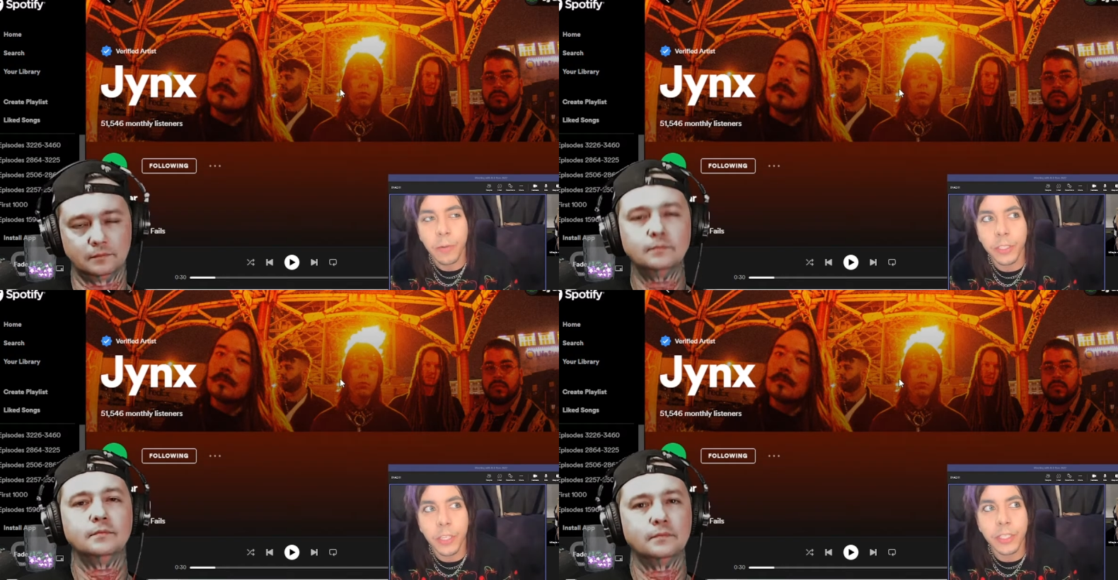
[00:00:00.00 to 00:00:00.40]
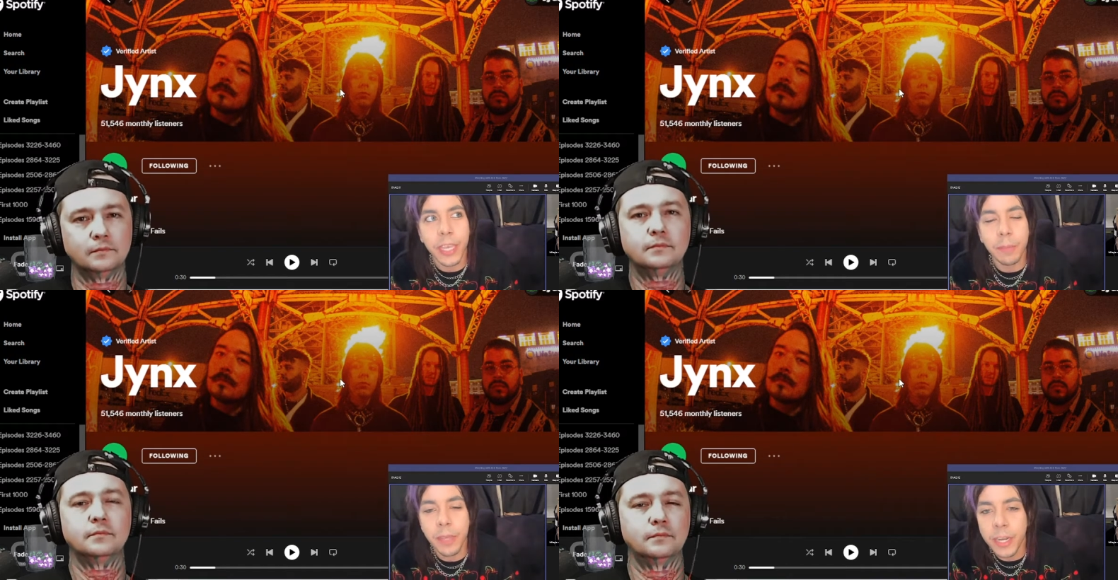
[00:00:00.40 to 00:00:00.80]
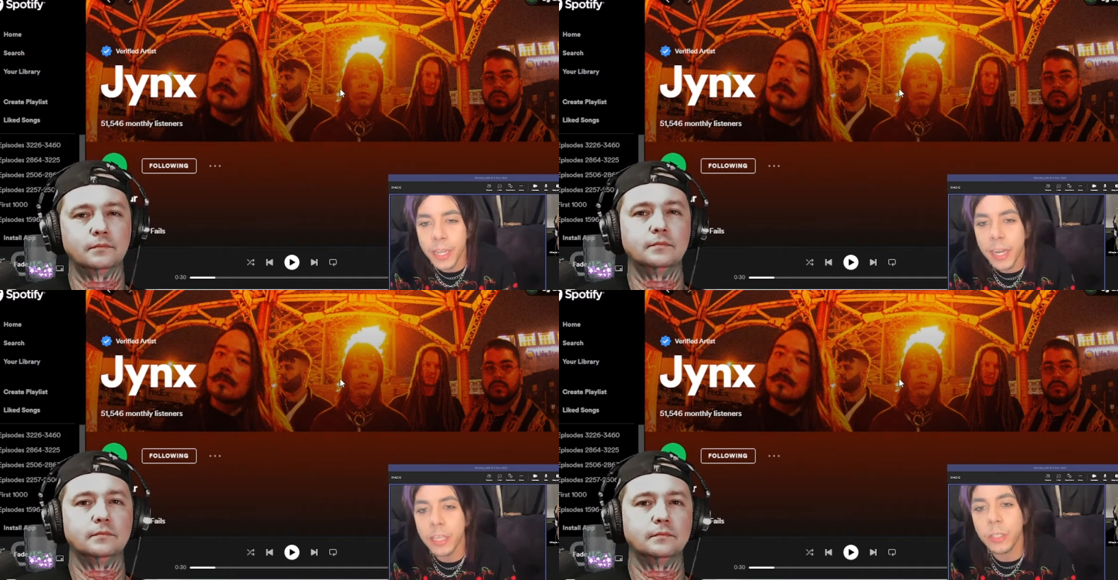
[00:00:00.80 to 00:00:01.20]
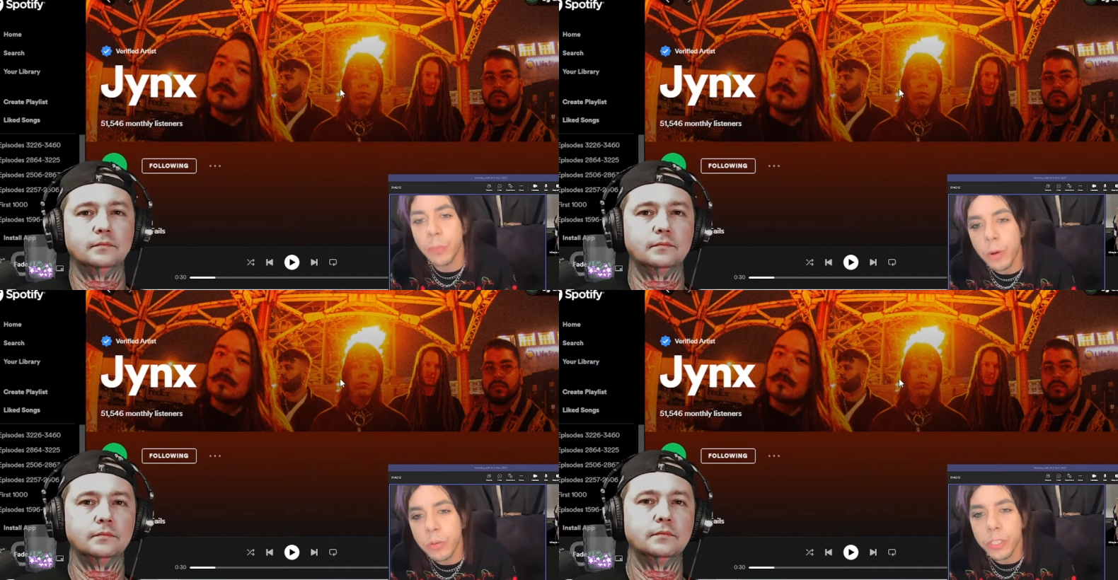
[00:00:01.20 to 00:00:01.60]
Speaker 1: was just like me to get
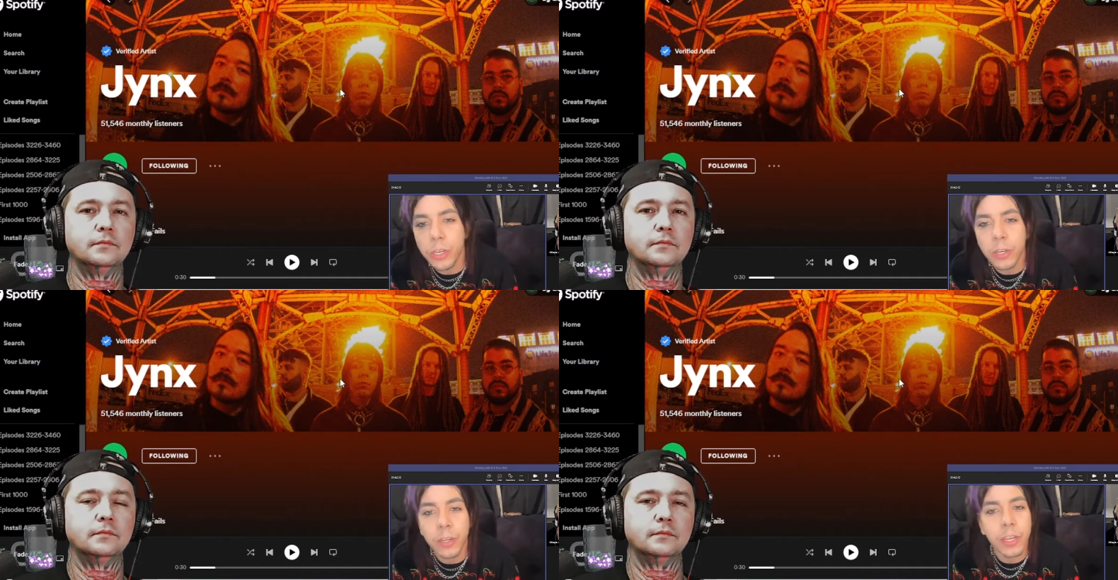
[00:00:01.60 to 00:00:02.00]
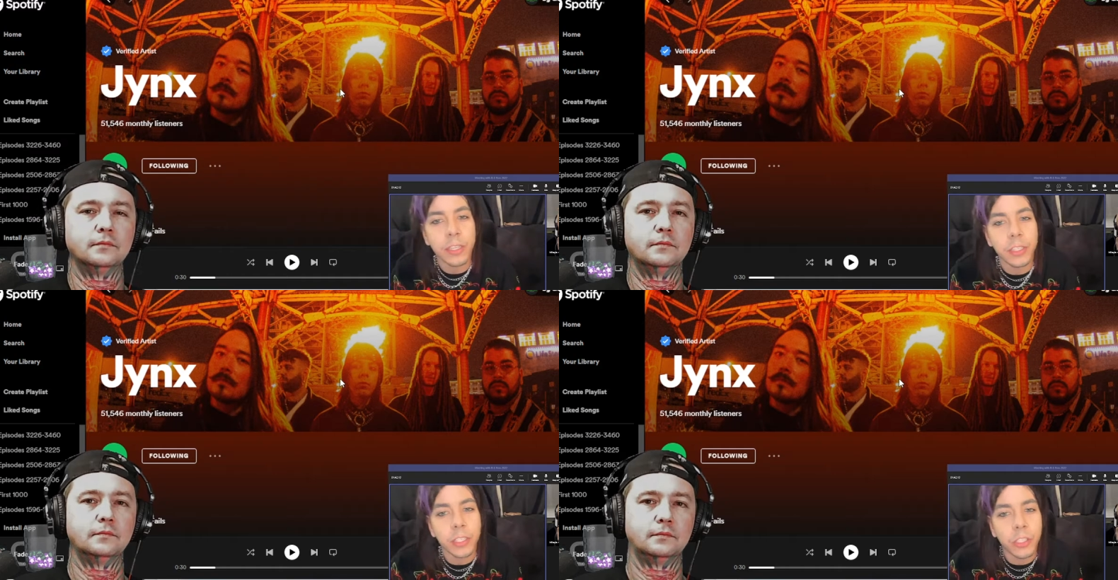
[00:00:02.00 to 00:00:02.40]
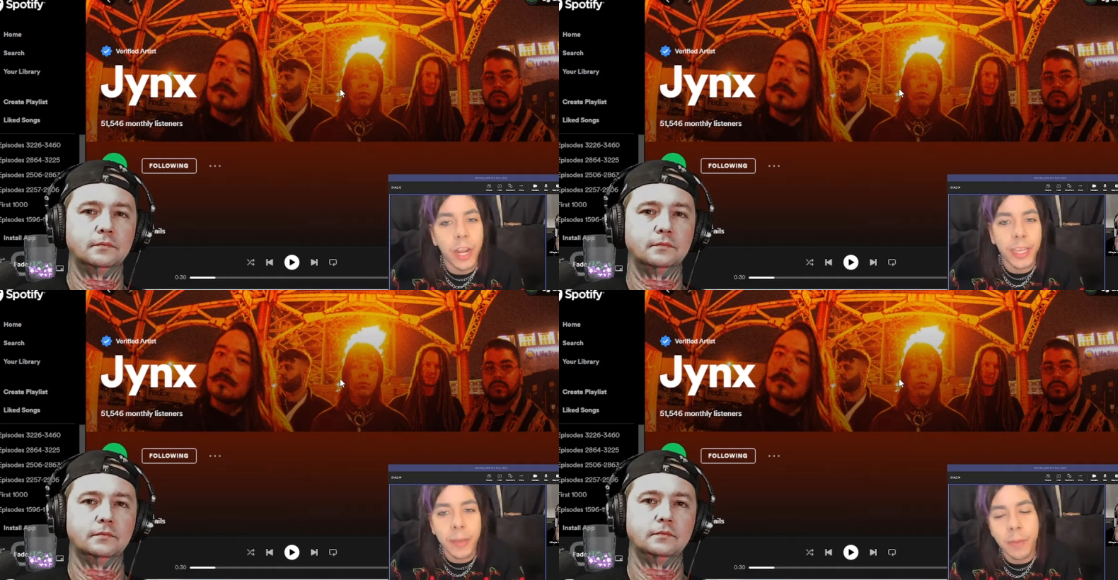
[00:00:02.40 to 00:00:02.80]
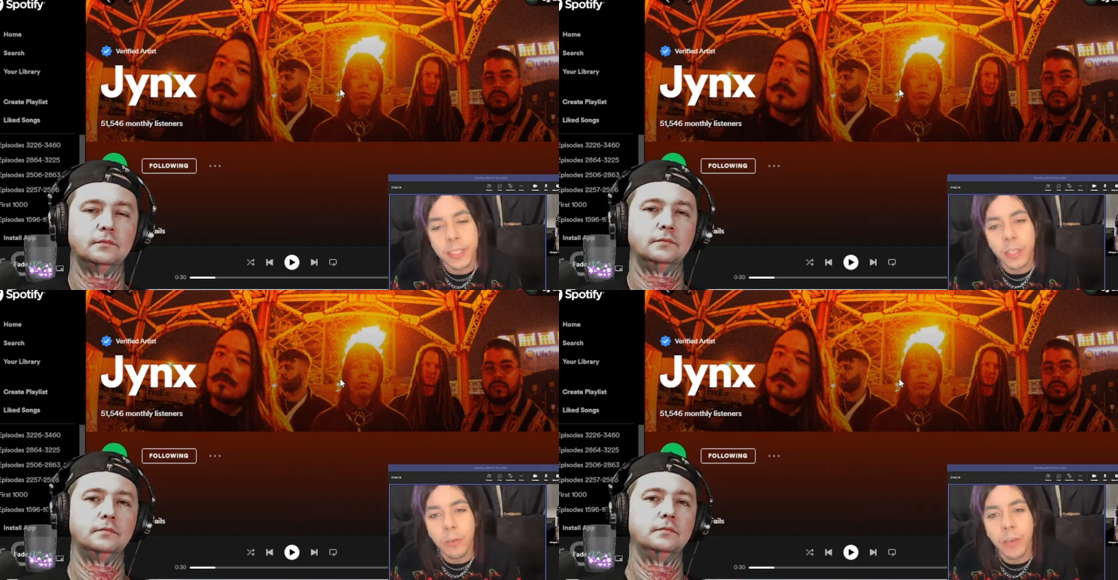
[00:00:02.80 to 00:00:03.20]
exposure and just try to get
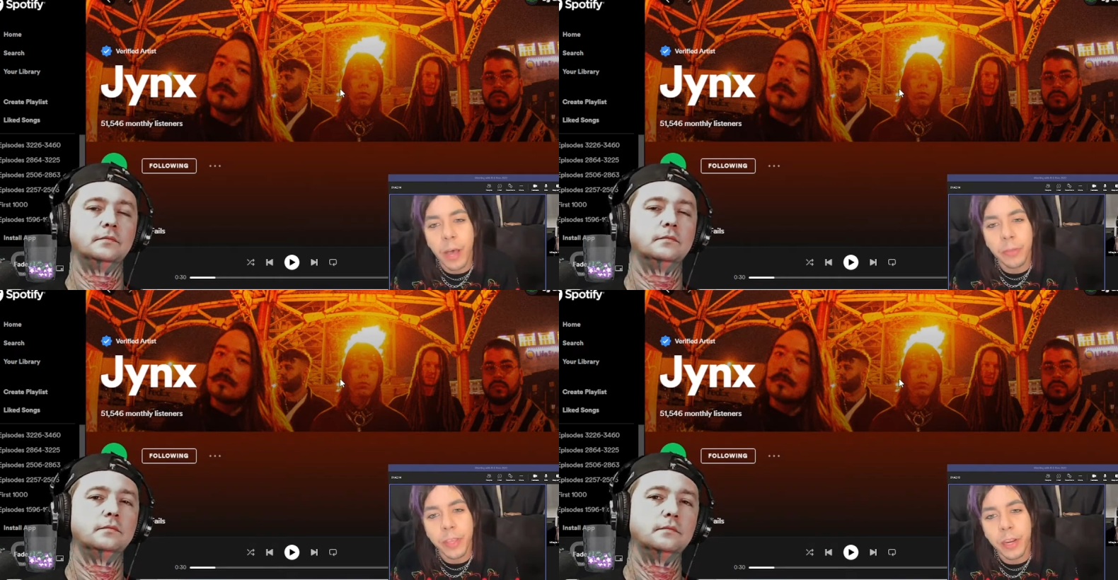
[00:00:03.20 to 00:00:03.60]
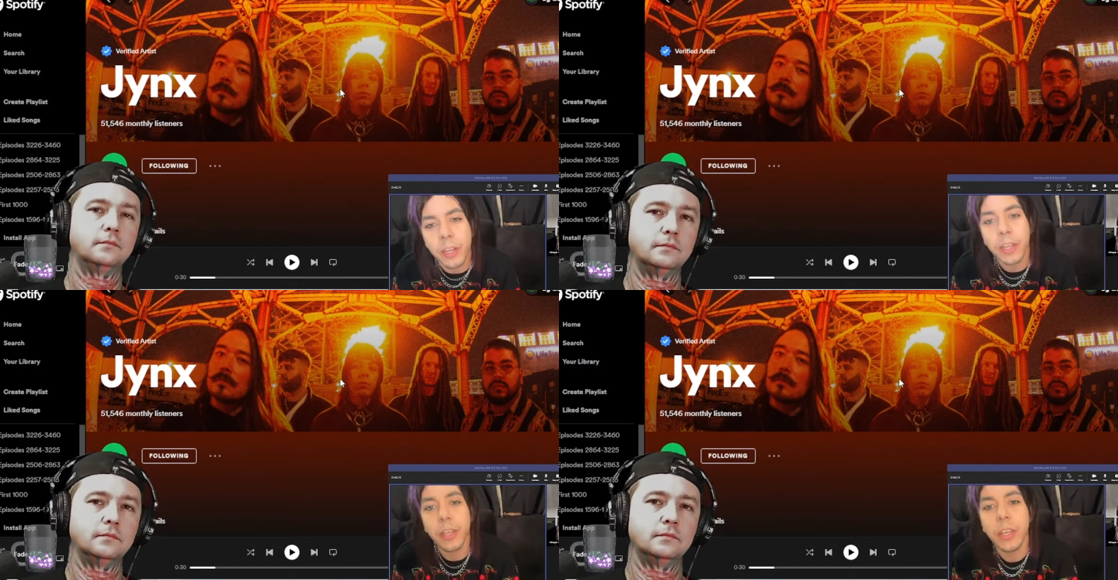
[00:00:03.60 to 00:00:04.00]
myself out there